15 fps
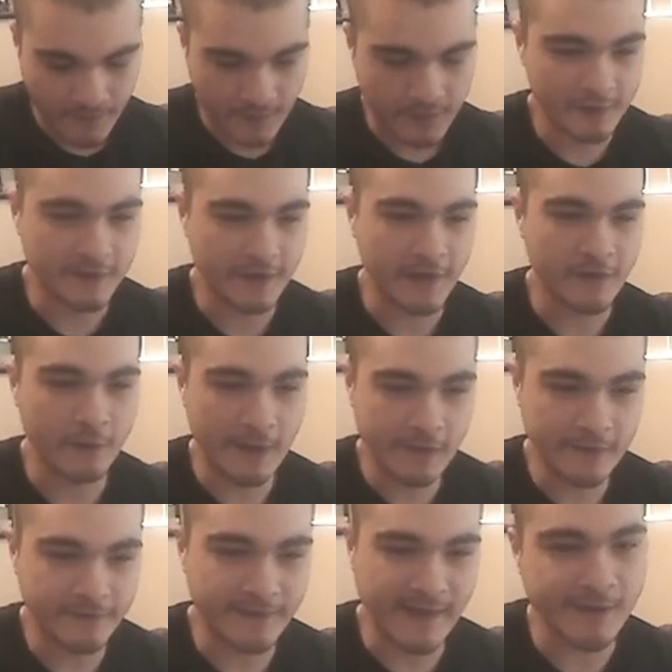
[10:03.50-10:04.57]
You say
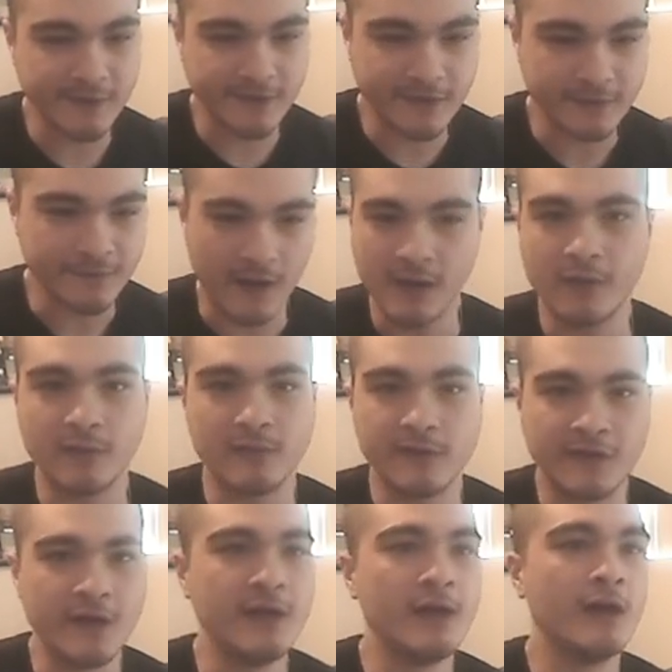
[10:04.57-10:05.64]
12,000
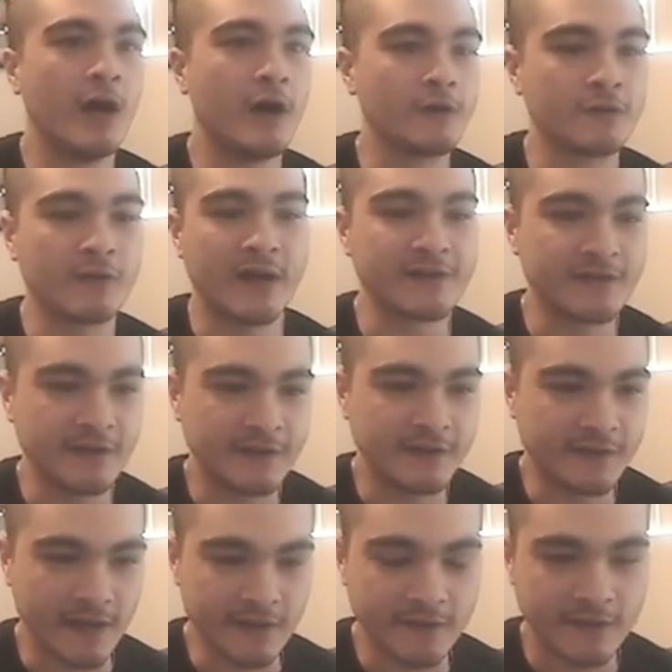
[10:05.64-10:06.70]
followers across these
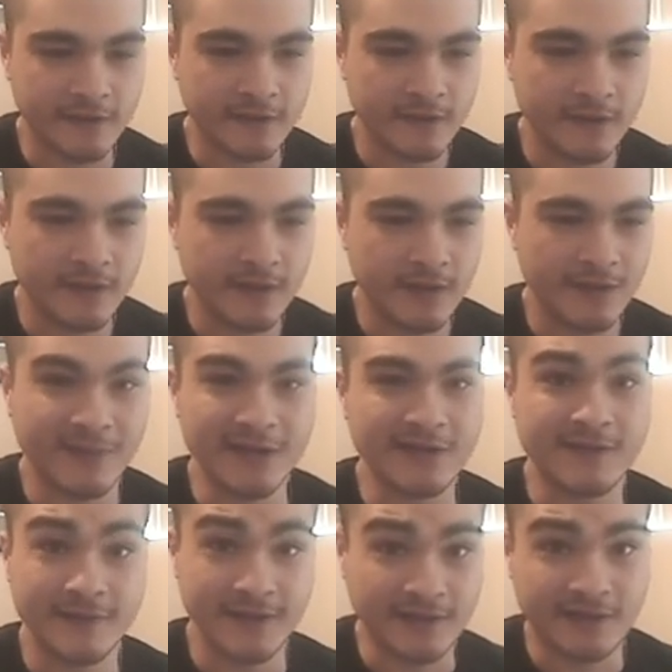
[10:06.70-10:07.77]
sites, but
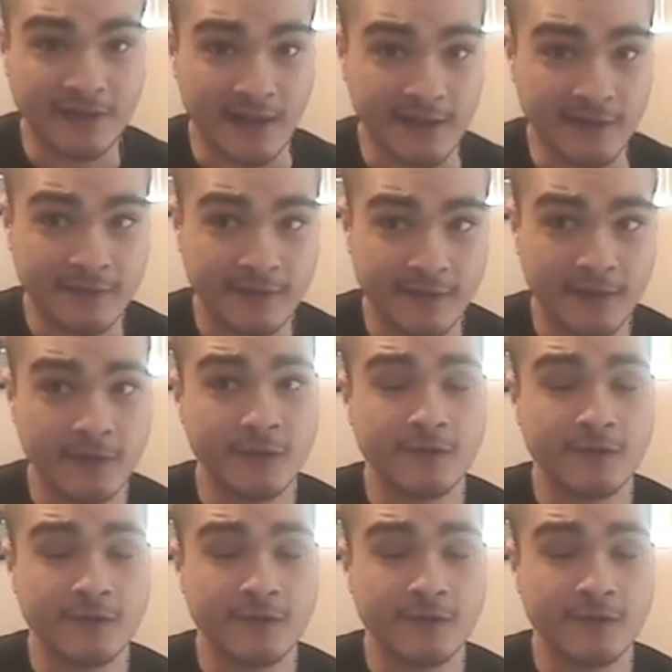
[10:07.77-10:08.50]
it's 6 sites.